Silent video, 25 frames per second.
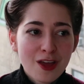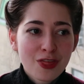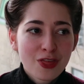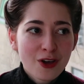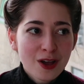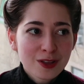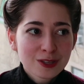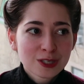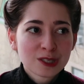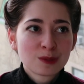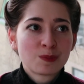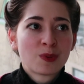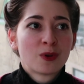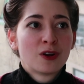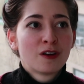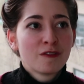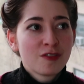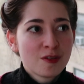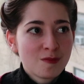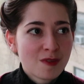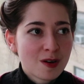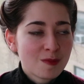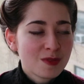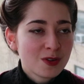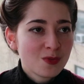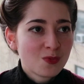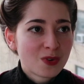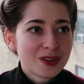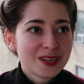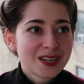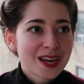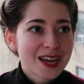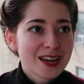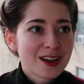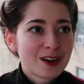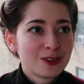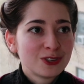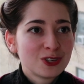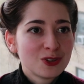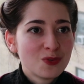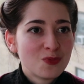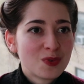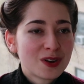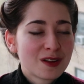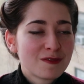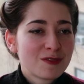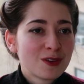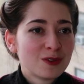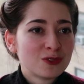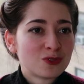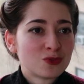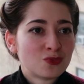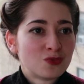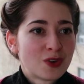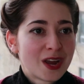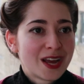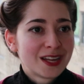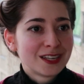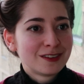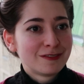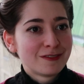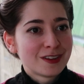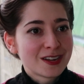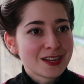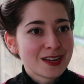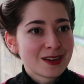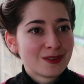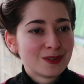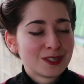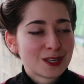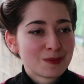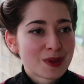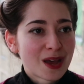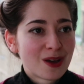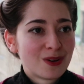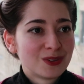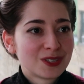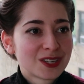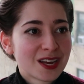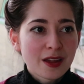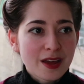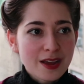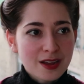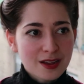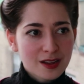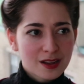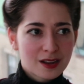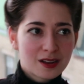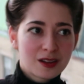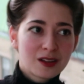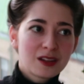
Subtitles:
I thought spur of the moment one day I'll do one of those rant videos about like